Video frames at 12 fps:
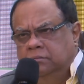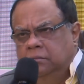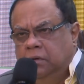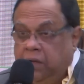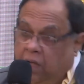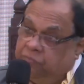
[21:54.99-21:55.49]

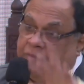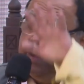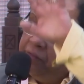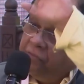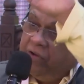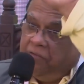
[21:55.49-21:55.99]
Yes, very,
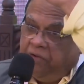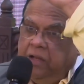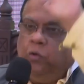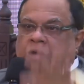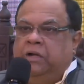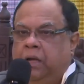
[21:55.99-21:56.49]
very, very
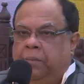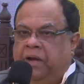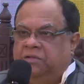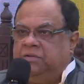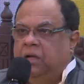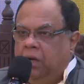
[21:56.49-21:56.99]
good in
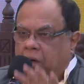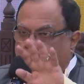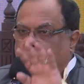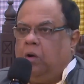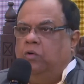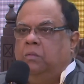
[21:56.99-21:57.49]
debates, no
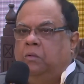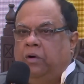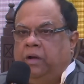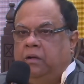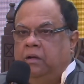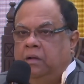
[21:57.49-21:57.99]
doubt about
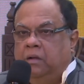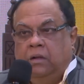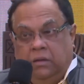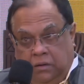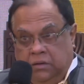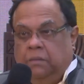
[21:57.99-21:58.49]
it.
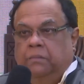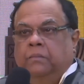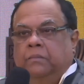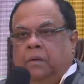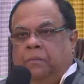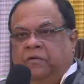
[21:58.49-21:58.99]

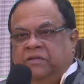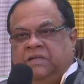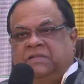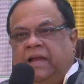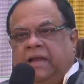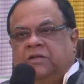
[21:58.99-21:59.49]
Professor
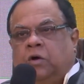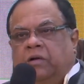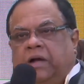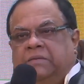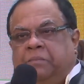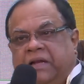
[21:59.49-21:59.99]
Sen has
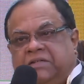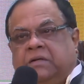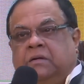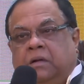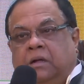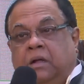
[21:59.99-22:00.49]
already mentioned
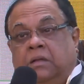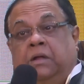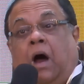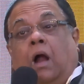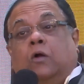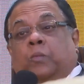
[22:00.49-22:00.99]
the
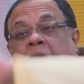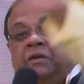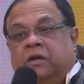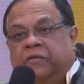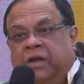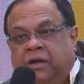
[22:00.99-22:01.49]

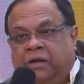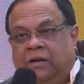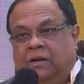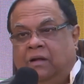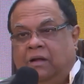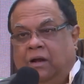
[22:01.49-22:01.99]
argumentative Indian,
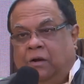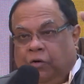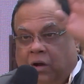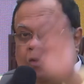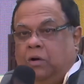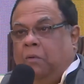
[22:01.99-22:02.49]
no
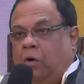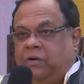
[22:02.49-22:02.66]
doubt about it.